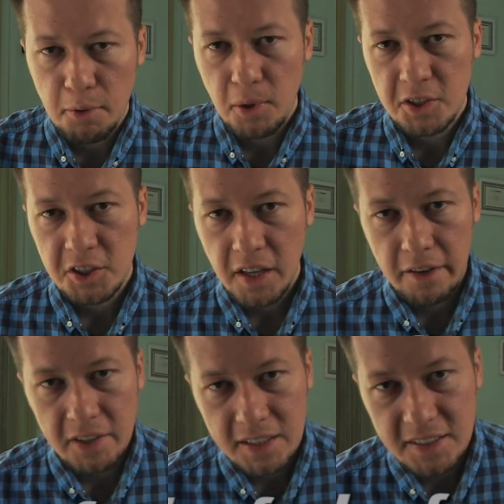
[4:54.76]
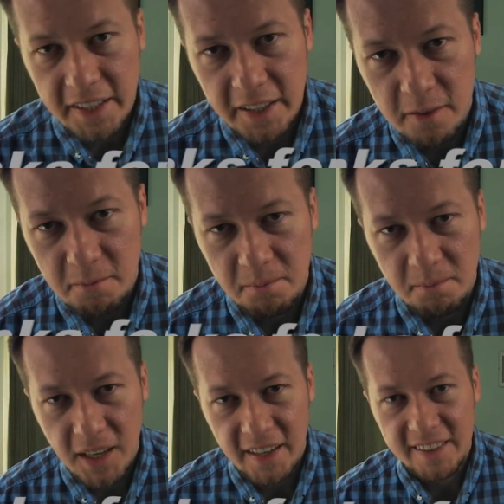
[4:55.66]
for watching, have a nice day,
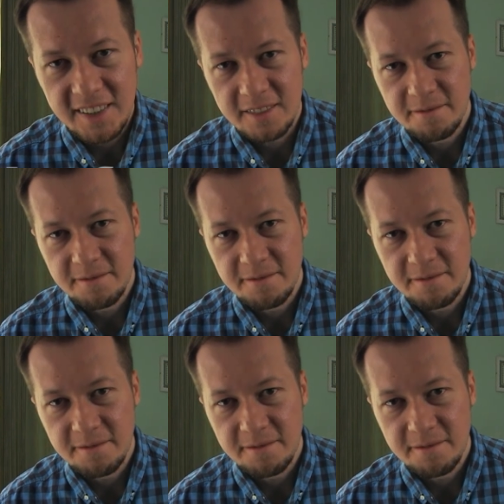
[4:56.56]
bye!